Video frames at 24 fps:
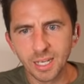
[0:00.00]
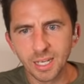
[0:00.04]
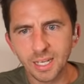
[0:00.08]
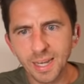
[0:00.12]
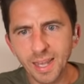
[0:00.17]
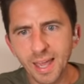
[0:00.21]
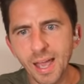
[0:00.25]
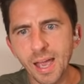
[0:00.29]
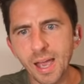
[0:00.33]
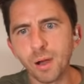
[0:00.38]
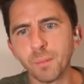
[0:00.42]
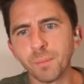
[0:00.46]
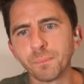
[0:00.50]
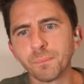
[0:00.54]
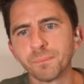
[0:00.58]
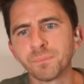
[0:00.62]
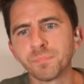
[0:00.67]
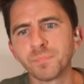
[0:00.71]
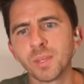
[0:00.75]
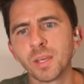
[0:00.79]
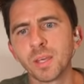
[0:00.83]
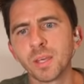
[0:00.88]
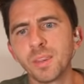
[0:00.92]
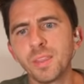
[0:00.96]
Now,
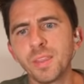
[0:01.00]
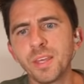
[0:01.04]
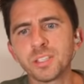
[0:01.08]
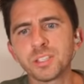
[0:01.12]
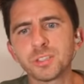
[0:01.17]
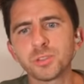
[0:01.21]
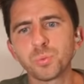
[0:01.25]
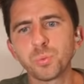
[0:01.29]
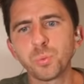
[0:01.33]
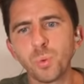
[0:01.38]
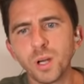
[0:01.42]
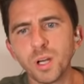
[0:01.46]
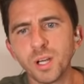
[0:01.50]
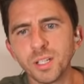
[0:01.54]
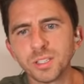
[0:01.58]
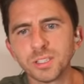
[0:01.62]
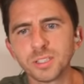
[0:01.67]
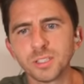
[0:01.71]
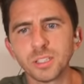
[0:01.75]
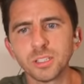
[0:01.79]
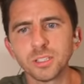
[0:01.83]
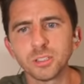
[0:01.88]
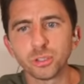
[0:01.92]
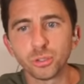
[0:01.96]
this
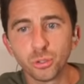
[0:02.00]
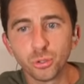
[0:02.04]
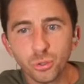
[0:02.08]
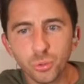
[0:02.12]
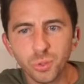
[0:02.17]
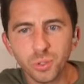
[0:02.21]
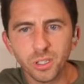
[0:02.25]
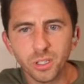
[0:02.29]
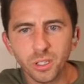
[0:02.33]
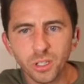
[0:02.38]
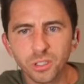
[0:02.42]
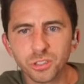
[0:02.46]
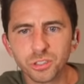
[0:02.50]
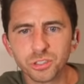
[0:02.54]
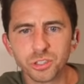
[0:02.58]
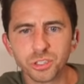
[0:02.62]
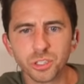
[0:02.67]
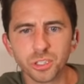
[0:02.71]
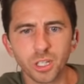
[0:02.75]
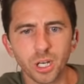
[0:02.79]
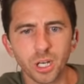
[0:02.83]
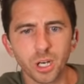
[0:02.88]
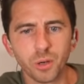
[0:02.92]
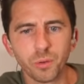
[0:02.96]
was two years
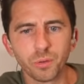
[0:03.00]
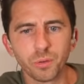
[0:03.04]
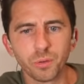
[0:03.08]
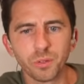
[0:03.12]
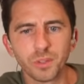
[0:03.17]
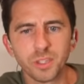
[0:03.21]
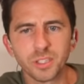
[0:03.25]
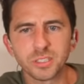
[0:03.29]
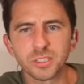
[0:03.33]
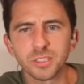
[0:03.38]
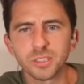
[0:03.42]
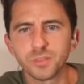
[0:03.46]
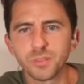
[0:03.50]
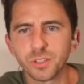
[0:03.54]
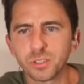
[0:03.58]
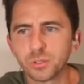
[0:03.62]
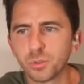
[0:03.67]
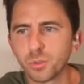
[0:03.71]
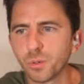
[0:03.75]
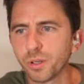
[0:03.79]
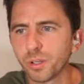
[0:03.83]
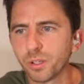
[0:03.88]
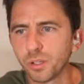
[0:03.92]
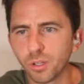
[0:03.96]
ago. This is
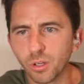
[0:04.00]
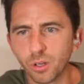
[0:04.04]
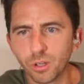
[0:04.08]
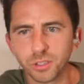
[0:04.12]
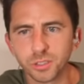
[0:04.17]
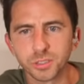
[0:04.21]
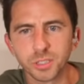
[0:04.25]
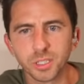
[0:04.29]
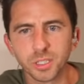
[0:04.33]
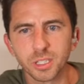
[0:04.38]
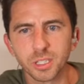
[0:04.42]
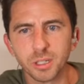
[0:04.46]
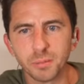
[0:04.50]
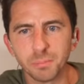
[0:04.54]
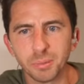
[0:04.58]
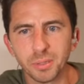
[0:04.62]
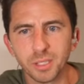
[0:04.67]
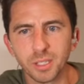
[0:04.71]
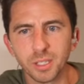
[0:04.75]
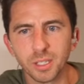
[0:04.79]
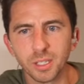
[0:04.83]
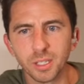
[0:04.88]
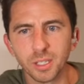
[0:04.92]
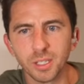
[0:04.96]
Victoria Larson
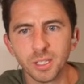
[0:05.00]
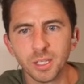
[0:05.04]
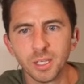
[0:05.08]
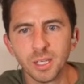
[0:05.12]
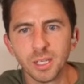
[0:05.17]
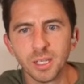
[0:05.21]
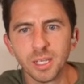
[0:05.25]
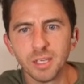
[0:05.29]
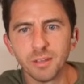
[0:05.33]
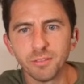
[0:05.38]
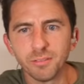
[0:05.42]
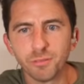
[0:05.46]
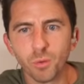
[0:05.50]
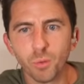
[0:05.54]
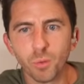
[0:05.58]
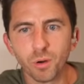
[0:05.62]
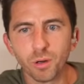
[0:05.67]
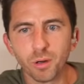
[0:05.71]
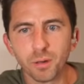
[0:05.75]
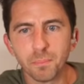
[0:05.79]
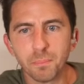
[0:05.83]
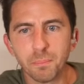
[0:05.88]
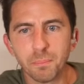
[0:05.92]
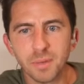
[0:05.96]
competing
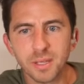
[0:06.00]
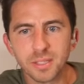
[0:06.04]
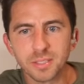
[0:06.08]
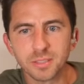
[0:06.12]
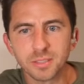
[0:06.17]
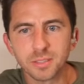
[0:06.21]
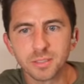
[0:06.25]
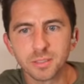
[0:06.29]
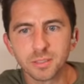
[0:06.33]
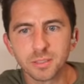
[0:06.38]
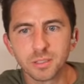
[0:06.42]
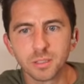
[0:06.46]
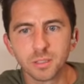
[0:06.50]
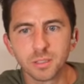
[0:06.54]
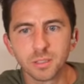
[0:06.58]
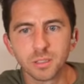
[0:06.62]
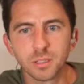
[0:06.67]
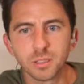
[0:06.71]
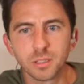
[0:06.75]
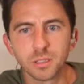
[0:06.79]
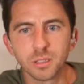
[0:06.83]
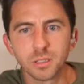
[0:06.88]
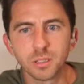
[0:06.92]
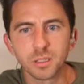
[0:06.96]
for Miss
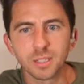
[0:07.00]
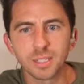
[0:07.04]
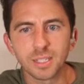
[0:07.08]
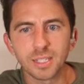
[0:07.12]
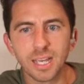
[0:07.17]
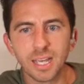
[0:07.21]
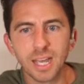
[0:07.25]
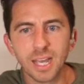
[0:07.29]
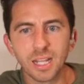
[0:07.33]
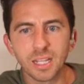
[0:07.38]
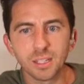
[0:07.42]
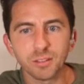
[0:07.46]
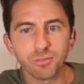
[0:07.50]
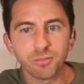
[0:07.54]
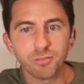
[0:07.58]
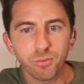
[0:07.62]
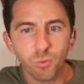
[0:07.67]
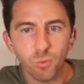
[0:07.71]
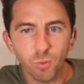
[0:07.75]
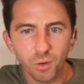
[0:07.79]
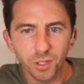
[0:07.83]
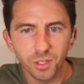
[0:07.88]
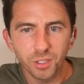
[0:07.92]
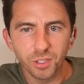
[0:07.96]

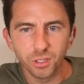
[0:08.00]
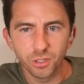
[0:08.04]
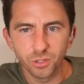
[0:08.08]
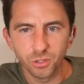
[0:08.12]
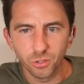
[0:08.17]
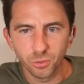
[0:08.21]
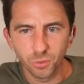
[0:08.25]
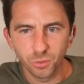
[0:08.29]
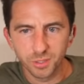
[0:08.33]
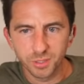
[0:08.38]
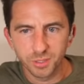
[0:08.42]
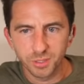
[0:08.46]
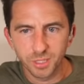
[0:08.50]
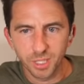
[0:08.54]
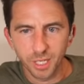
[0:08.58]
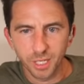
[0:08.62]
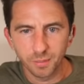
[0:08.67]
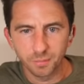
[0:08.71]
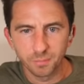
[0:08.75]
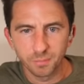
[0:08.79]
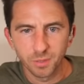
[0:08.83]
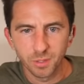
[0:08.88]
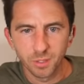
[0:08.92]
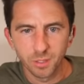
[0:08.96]
California U S
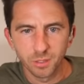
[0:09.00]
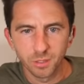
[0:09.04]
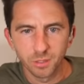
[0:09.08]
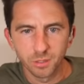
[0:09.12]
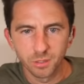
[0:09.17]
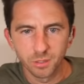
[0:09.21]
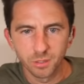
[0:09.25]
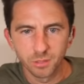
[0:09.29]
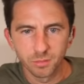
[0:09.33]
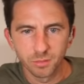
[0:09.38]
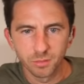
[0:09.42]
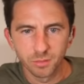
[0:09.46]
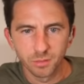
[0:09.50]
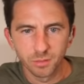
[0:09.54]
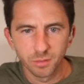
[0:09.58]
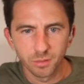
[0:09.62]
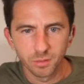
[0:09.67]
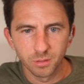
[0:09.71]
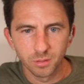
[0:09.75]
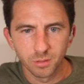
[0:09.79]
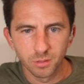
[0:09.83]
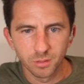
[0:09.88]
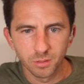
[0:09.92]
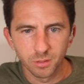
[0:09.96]
A.
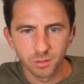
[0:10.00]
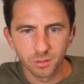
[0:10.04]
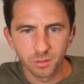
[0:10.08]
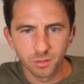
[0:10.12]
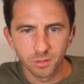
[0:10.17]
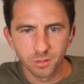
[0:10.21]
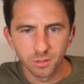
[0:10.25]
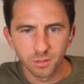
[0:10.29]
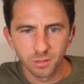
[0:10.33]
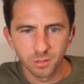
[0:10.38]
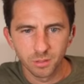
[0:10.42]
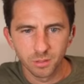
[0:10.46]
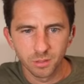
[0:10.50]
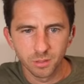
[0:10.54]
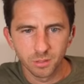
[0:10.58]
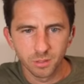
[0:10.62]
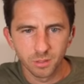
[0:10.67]
Victoria Larson.